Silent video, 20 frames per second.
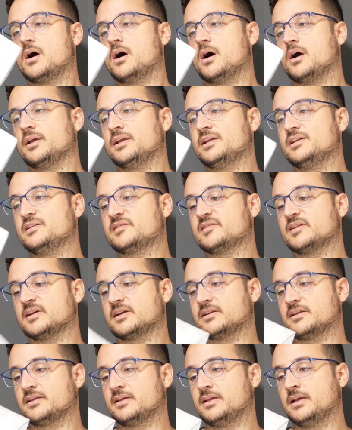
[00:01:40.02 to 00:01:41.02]
uh,
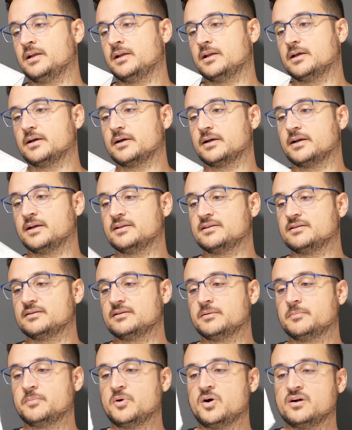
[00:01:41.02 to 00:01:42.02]
insect killer,
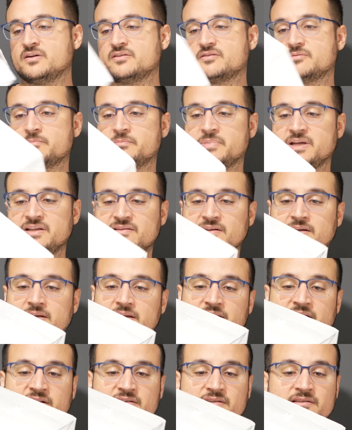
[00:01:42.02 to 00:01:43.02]
and the box
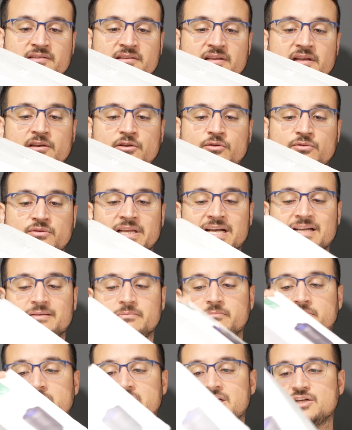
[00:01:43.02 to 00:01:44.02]
basically doesn't tell you
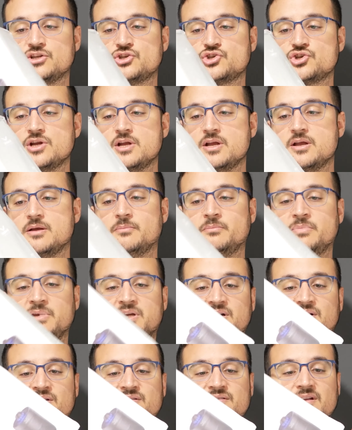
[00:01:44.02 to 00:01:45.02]
that much,
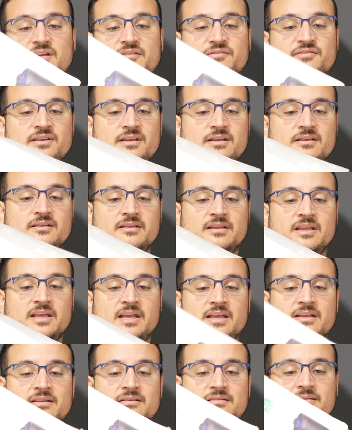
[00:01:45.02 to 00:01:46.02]
because I think in the
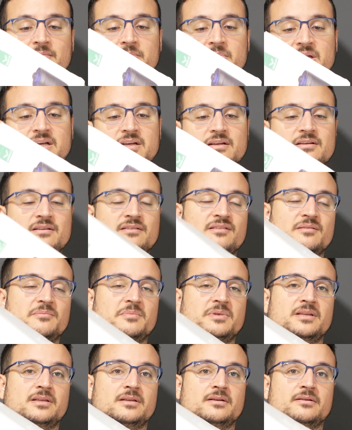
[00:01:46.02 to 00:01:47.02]
end the
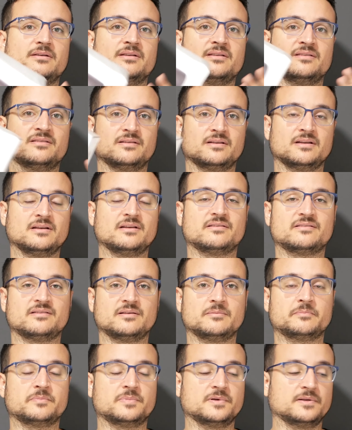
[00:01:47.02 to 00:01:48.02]
mechanism here is really
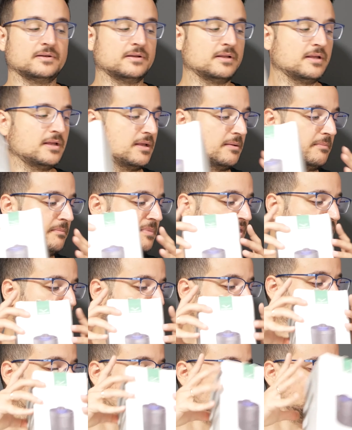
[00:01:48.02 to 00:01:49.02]
simple.
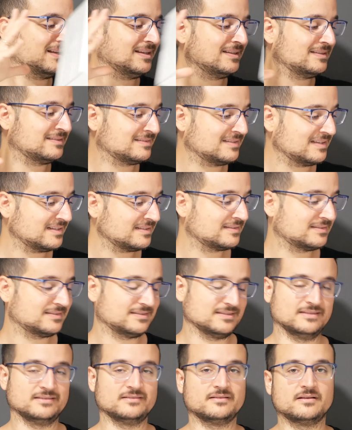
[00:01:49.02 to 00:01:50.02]
But what I
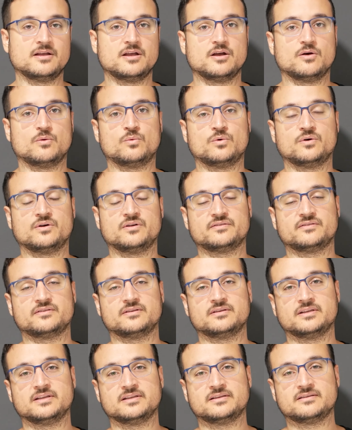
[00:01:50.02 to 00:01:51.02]
tested
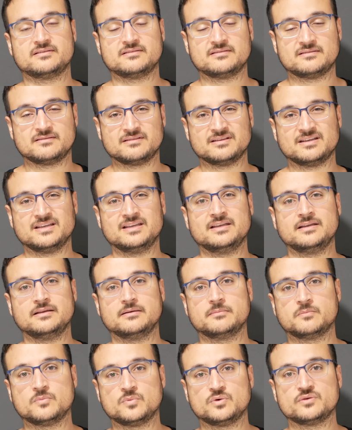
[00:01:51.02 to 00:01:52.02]
was the three
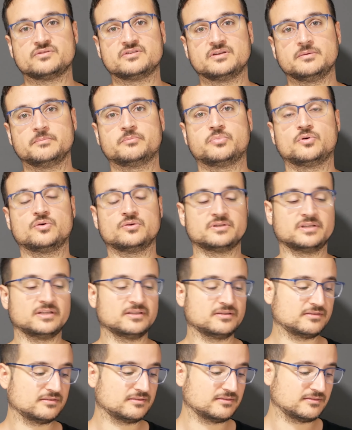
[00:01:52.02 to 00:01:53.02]
most
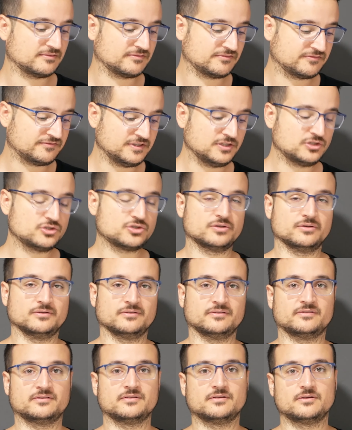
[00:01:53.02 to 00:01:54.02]
important
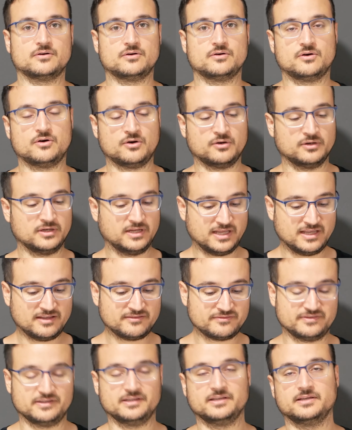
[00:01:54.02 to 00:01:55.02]
features on
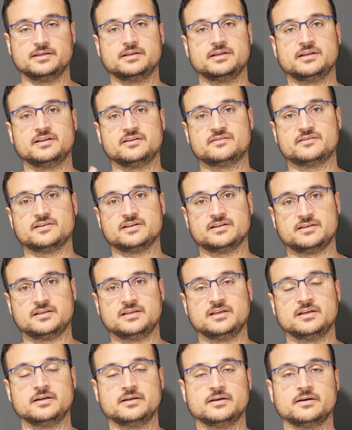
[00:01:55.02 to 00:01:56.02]
every insect
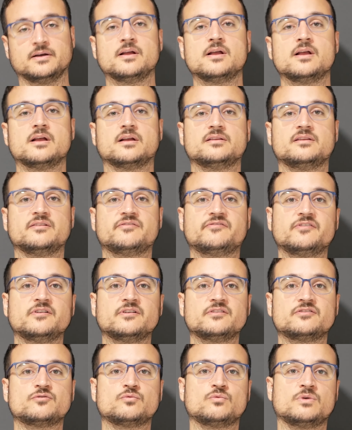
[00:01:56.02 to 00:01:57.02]
killer. The
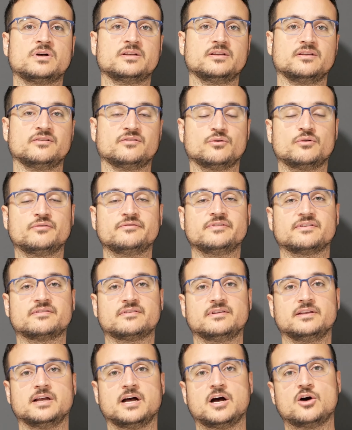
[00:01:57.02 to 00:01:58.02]
first one is
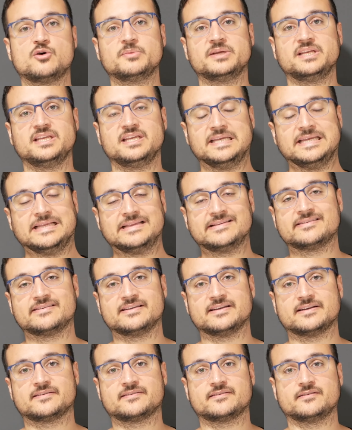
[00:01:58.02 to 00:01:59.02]
obviously how many
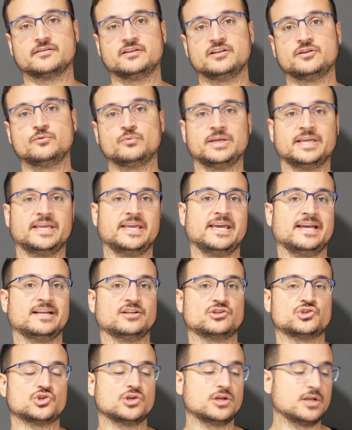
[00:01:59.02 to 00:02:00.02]
insects did we
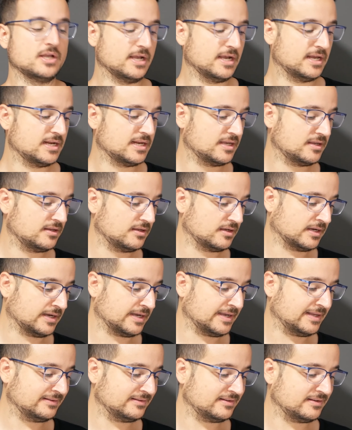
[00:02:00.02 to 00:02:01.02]
catch, and I
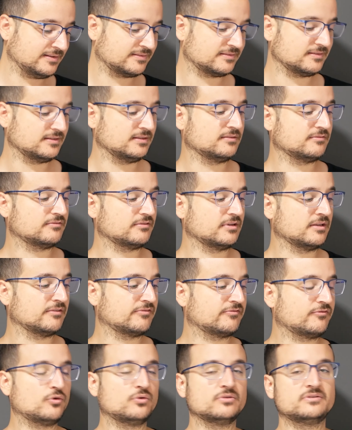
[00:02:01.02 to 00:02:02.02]
ran this in a
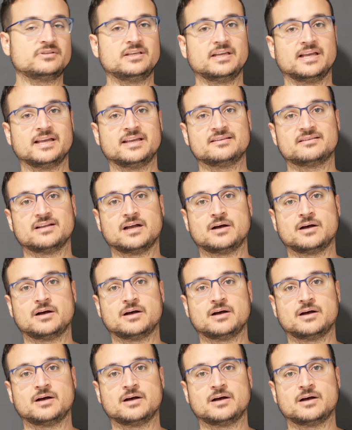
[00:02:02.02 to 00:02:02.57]
forty-eight